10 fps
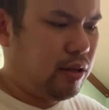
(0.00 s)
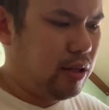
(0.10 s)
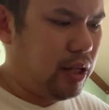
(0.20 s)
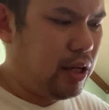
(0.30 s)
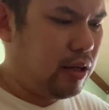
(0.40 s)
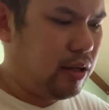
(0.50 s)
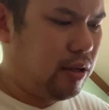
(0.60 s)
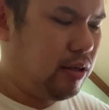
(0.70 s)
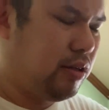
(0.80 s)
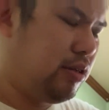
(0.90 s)
click
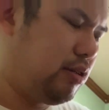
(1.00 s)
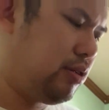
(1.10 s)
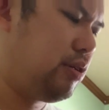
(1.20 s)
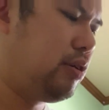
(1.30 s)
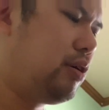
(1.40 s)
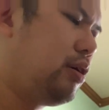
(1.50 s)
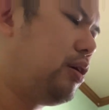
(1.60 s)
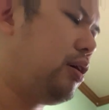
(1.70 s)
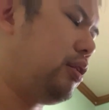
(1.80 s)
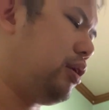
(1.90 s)

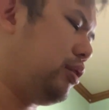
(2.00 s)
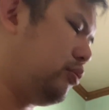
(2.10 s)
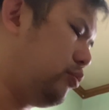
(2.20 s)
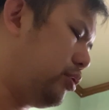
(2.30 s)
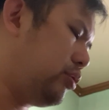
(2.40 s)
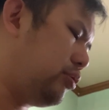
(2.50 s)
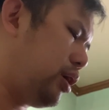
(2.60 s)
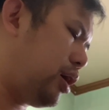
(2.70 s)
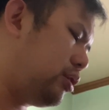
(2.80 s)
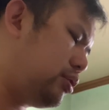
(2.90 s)
and then do it on
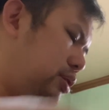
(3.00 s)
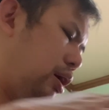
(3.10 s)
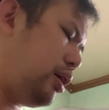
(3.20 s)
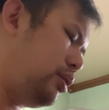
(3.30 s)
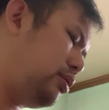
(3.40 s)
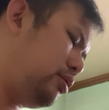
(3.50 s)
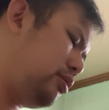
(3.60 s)
the other side